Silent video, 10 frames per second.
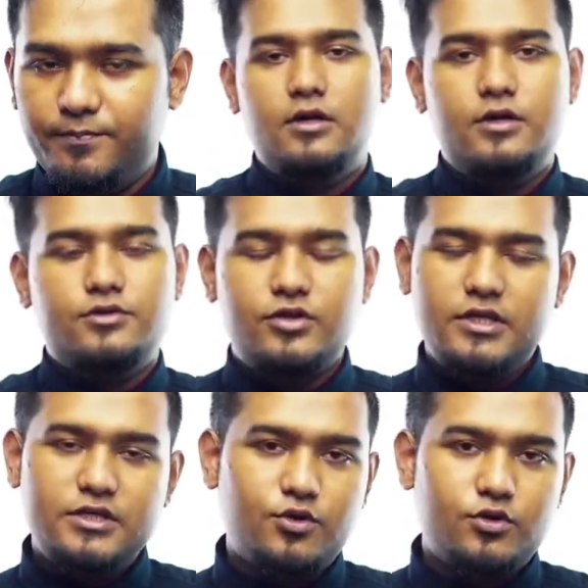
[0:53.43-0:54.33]
So in this
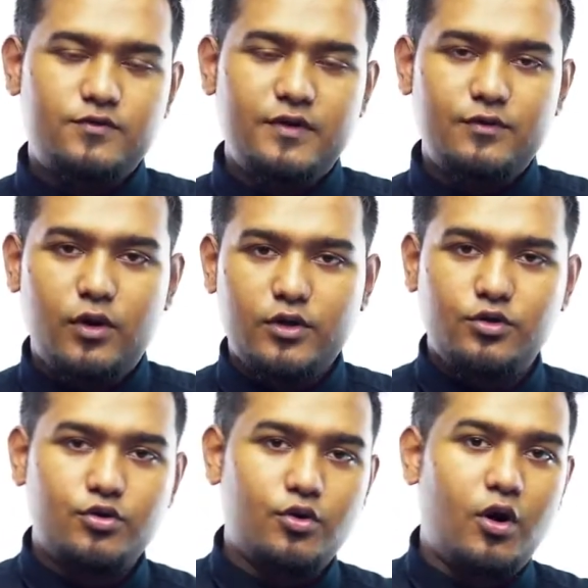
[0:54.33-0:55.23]
course, we'll walk you through
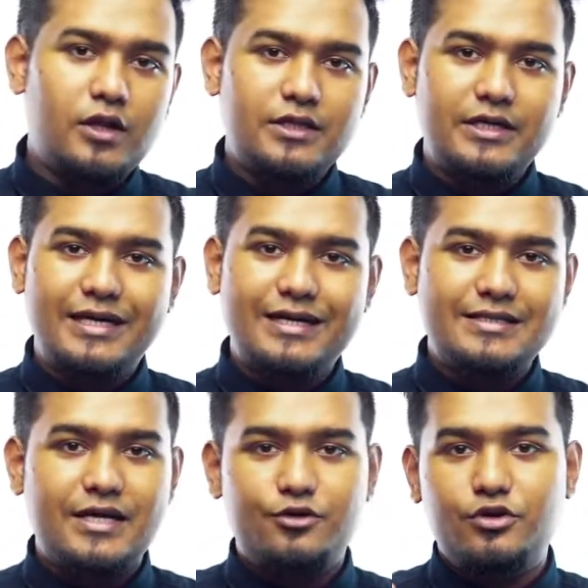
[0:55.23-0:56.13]
all the details that
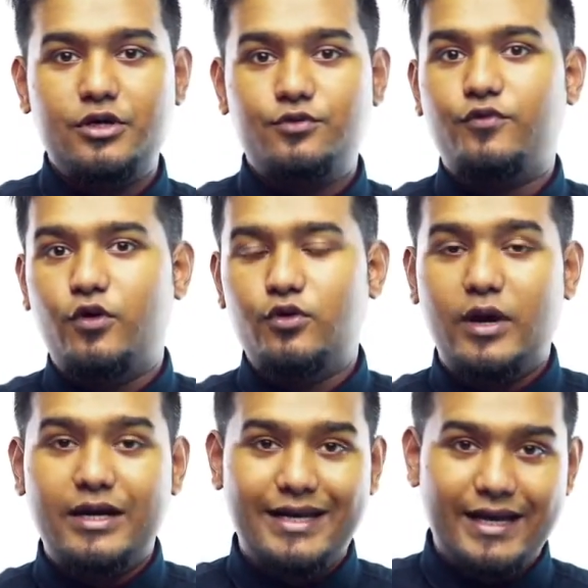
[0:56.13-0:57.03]
you need to follow and
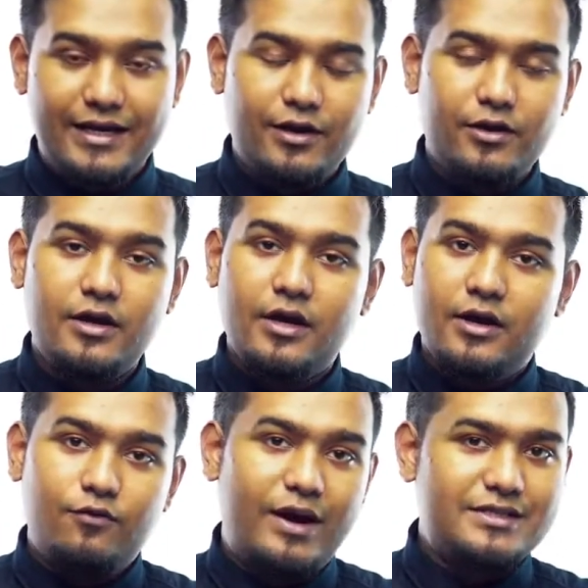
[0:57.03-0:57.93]
take care
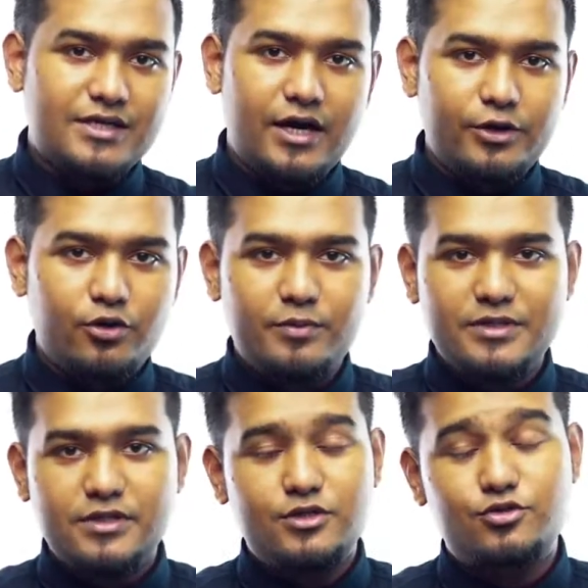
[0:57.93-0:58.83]
while starting your
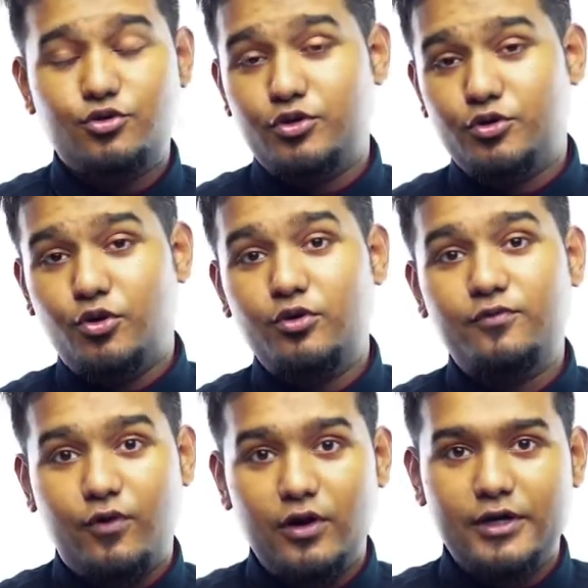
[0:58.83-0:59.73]
business, so you don't
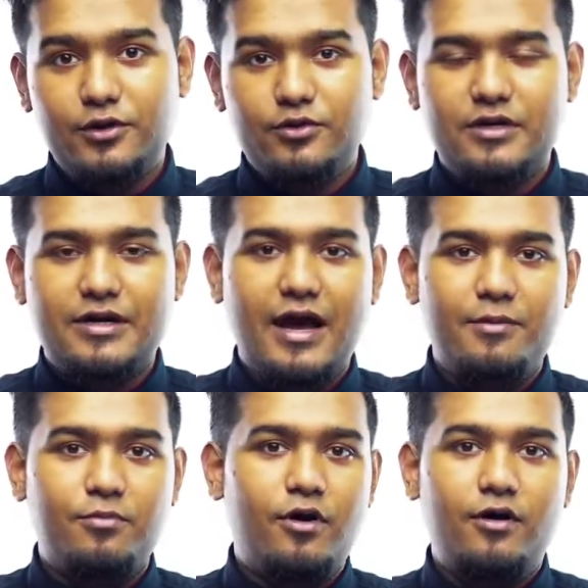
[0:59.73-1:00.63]
fall into the trap
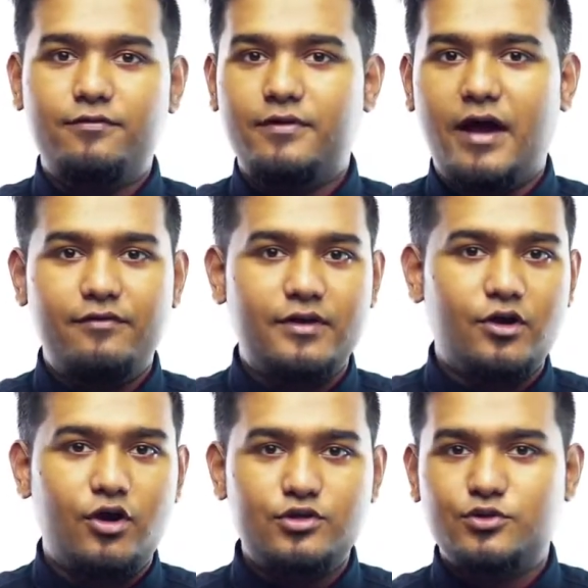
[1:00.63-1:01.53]
of having
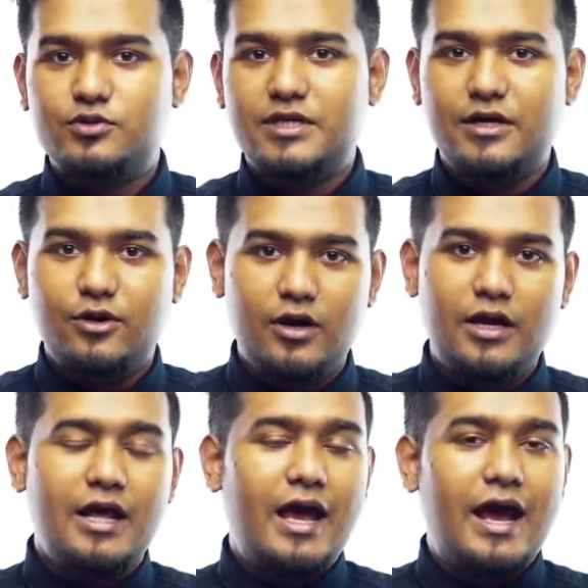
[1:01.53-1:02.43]
lawsuits and all
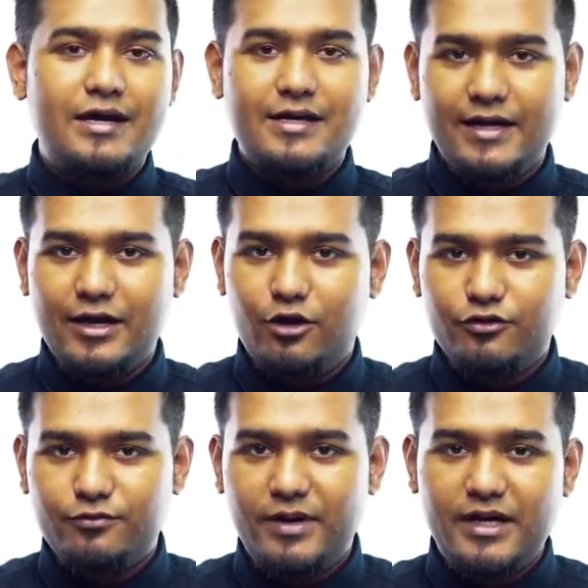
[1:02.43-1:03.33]
and running out of
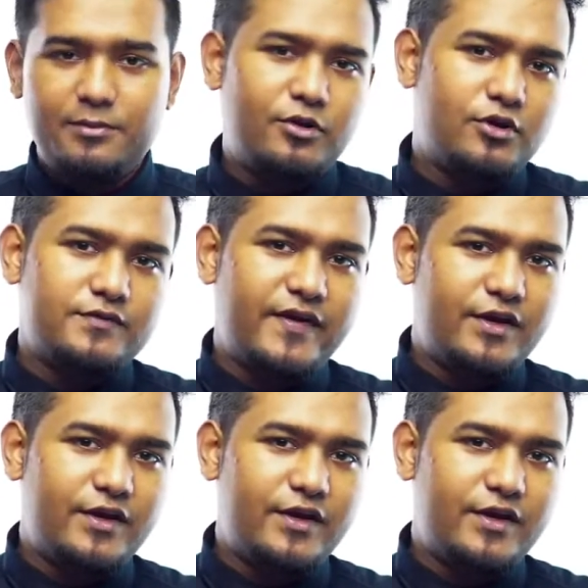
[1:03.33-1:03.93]
money. Because when you're